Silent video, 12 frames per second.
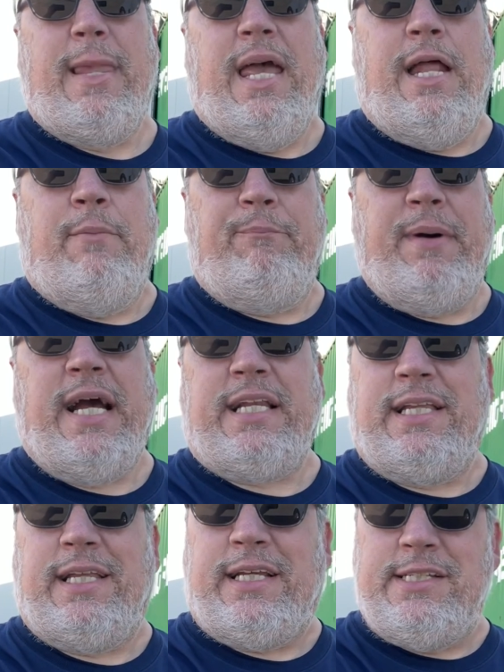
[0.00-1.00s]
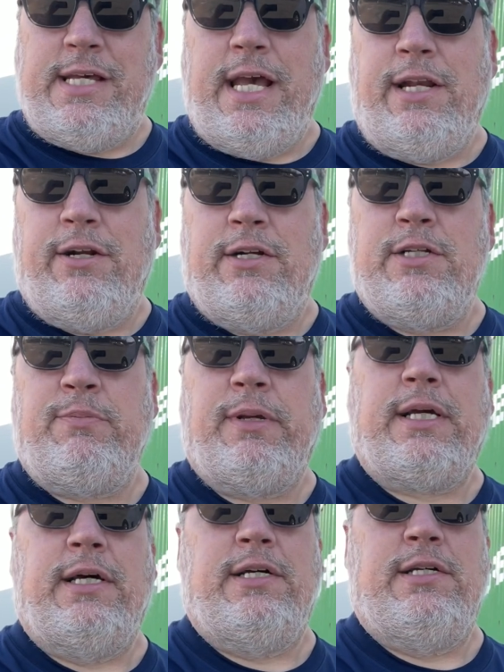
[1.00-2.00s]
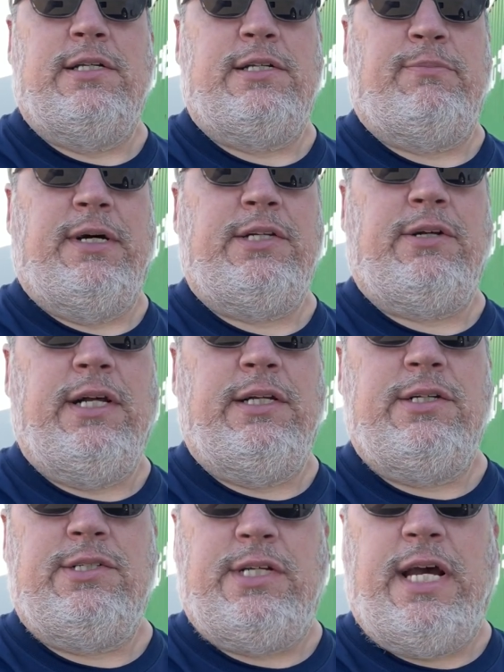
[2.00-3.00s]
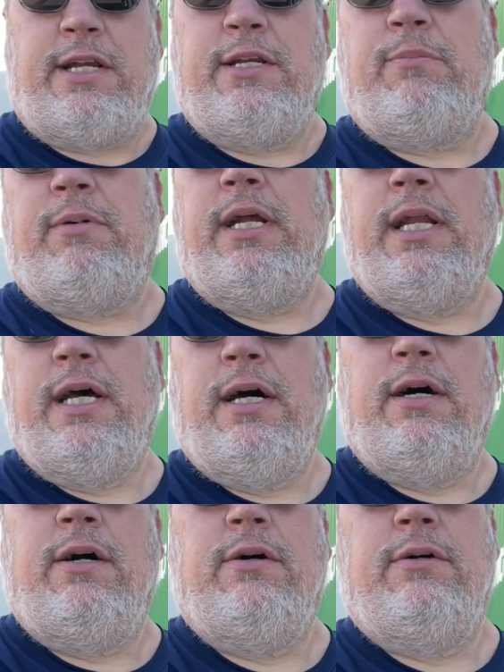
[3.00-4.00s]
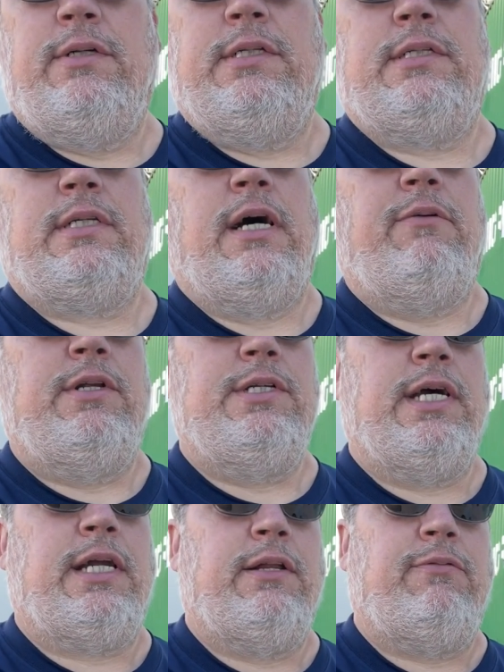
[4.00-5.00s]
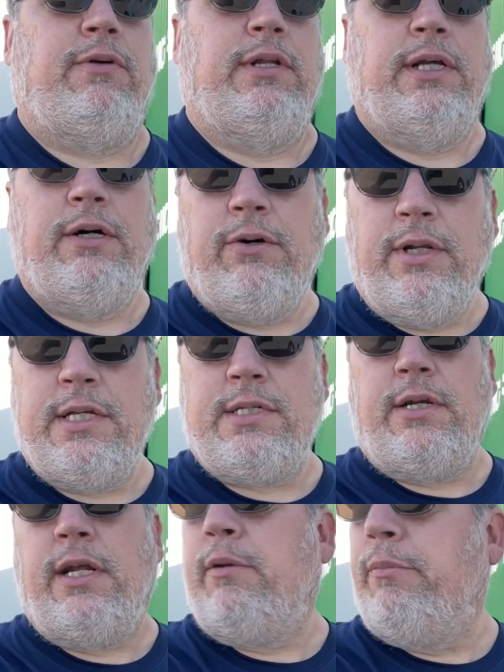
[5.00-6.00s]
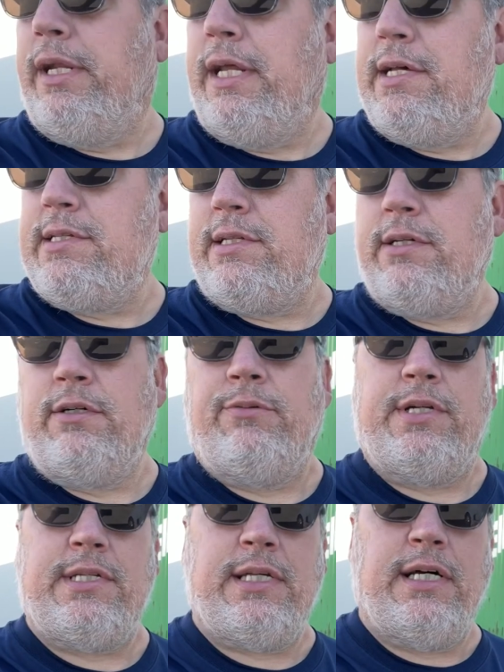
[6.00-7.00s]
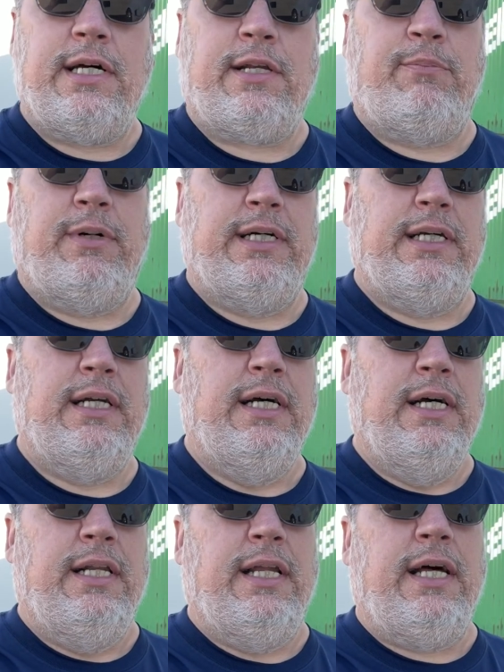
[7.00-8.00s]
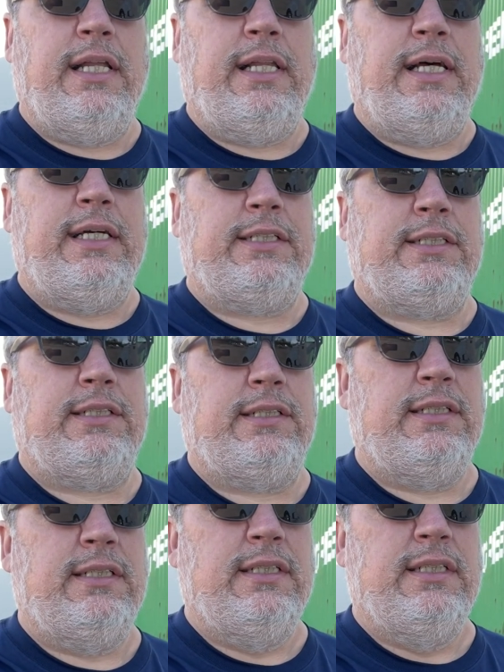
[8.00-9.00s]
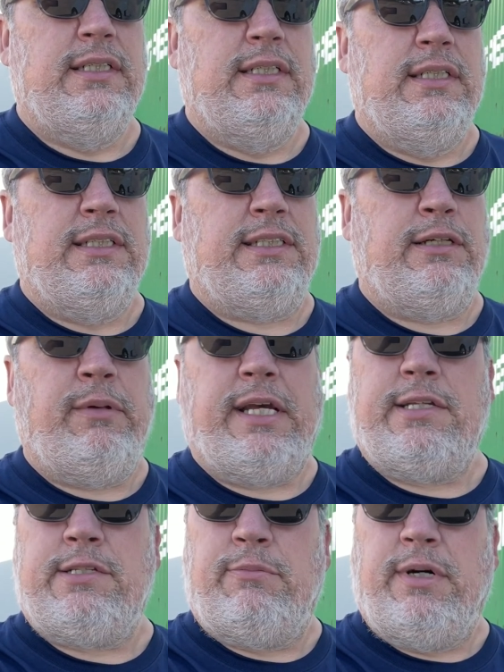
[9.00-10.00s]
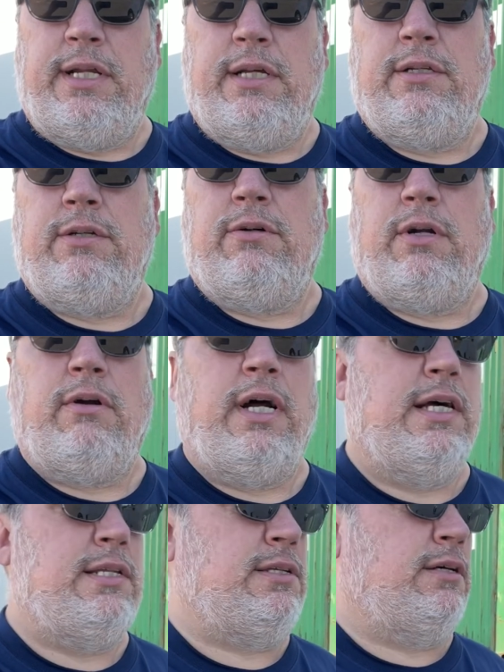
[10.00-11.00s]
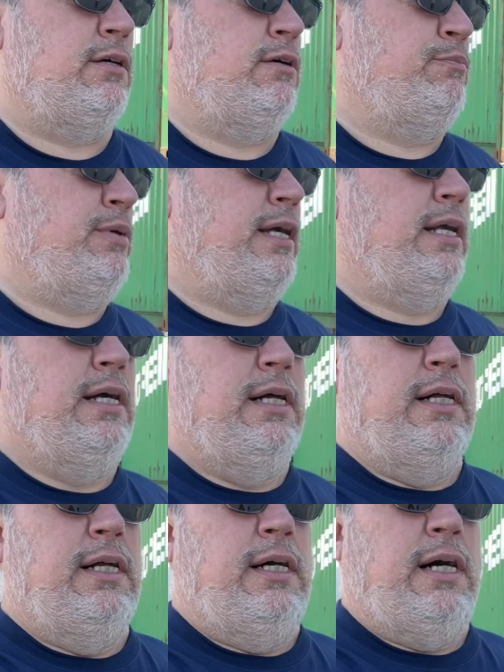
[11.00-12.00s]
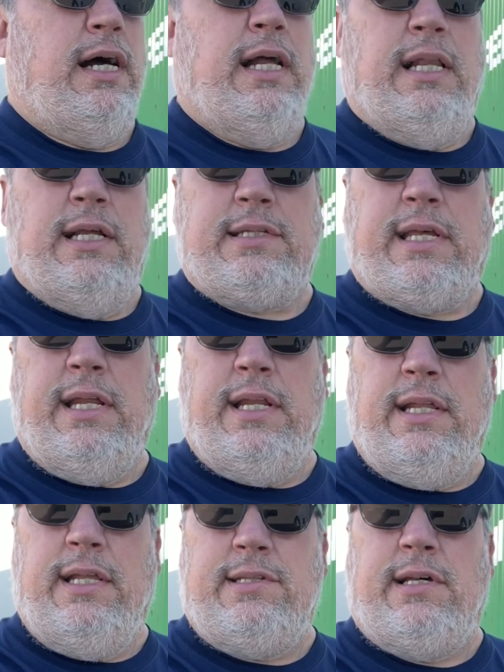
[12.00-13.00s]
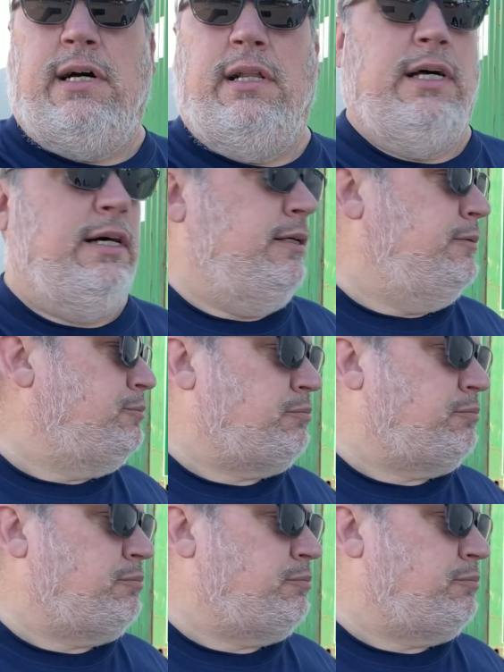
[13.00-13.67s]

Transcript: and I'm back to the containers because my trailer's jacked up right now. It got rejected for a load yesterday in Modesto, which sucked, but nonetheless, still making some money, doing all right. So, but all right, let's get into this. I'll uh,